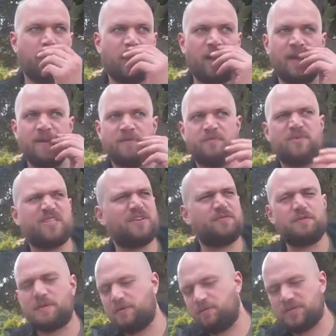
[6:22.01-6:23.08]
And
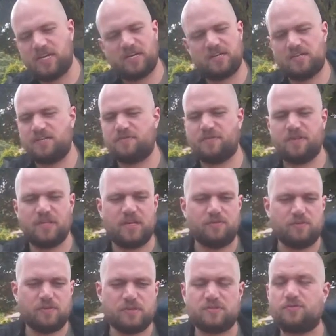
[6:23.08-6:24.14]
different people take it to different
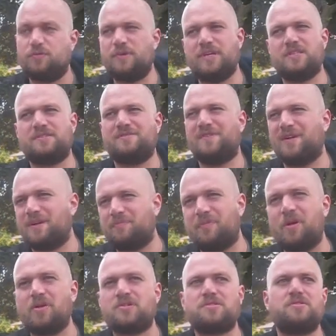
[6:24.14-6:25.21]
levels. For me, it's a very
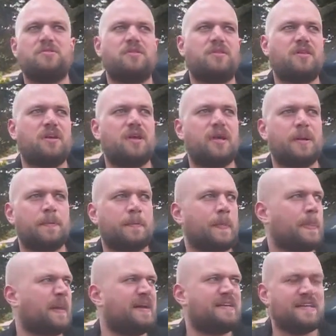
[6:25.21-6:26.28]
personal thing.
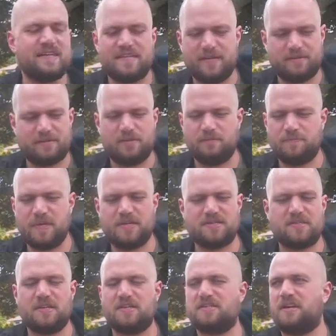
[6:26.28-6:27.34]
I take it down to the
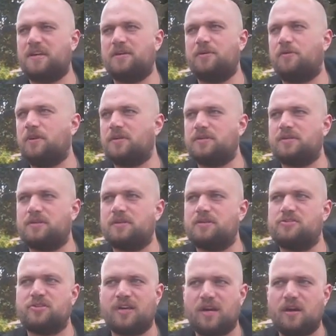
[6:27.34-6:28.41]
basics. I don't want to
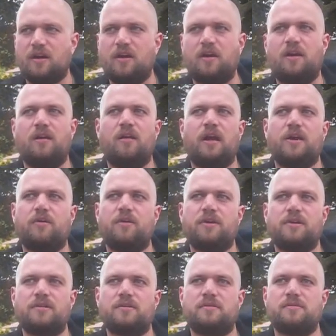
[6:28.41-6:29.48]
drink alcohol. I don't
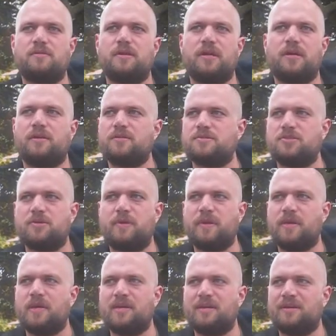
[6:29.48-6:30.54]
want to consume
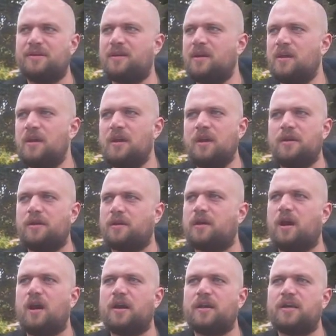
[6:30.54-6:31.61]
any
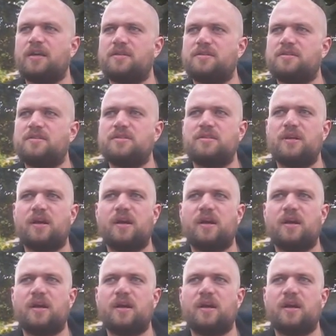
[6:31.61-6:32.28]
narcotics.